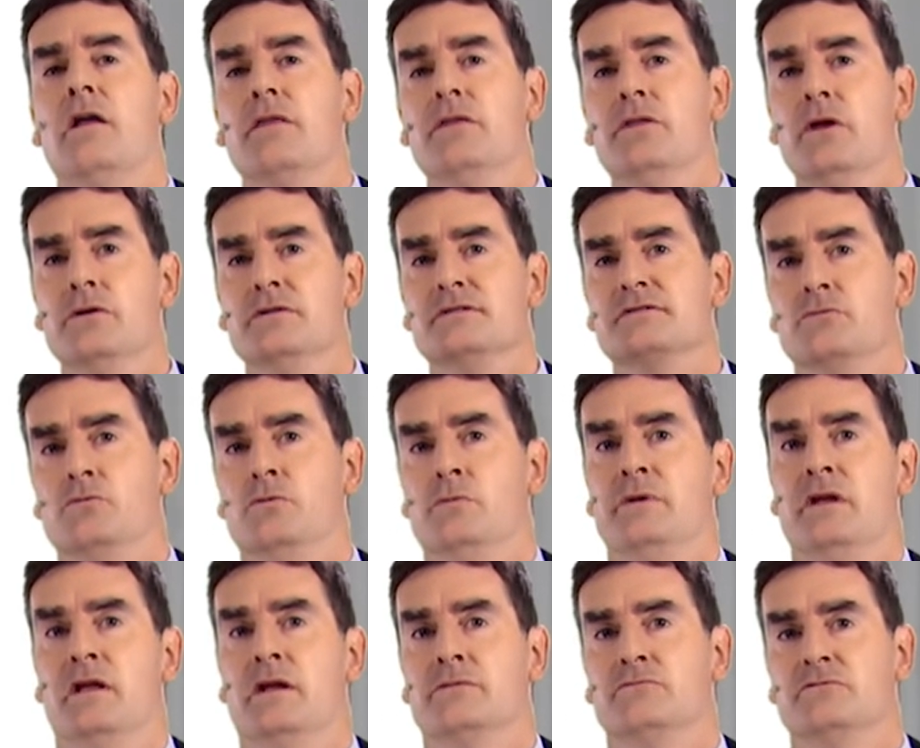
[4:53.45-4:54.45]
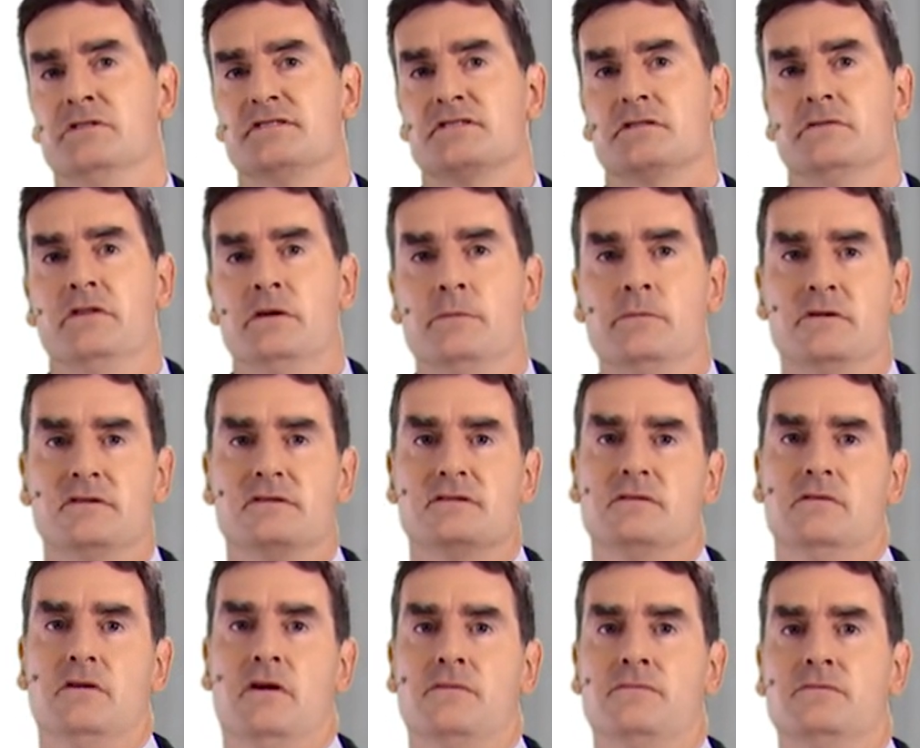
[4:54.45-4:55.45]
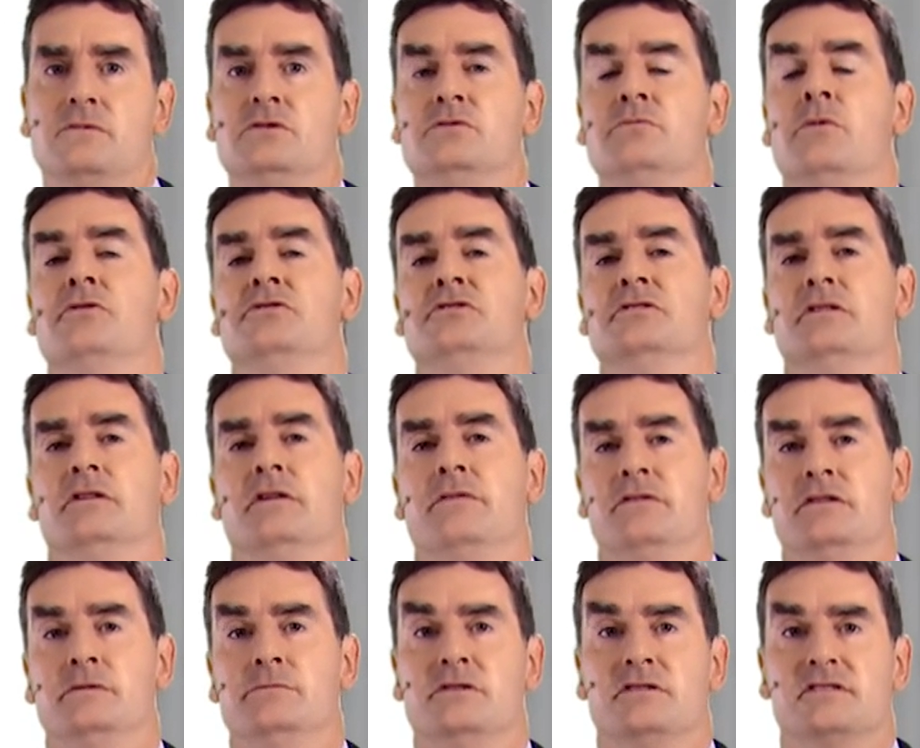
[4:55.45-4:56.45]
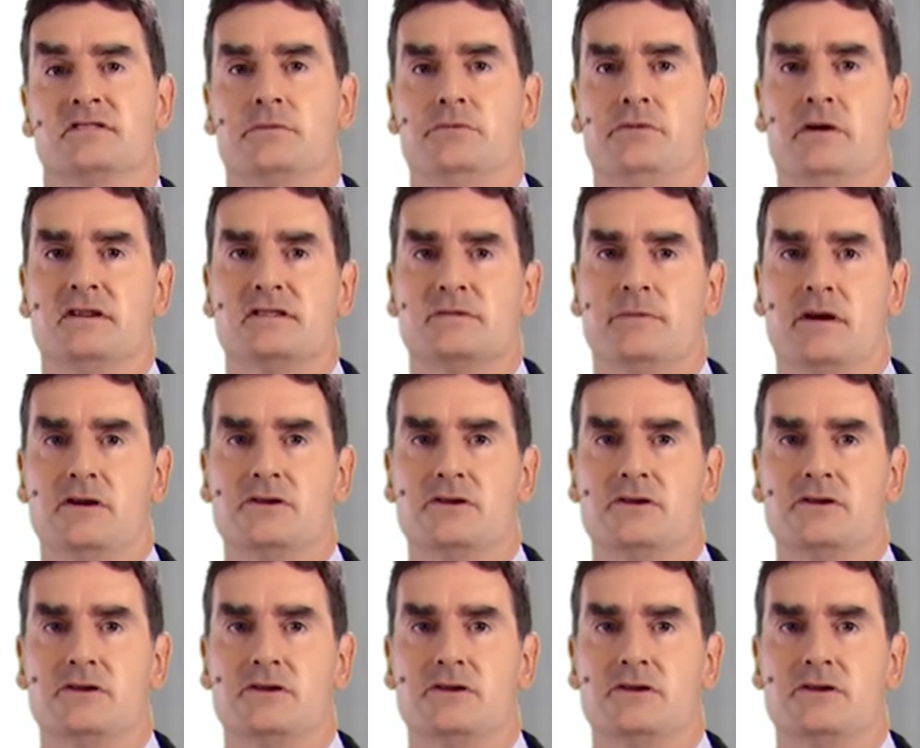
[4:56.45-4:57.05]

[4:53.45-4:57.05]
those will be at risk of pneumonia of the immunosuppressed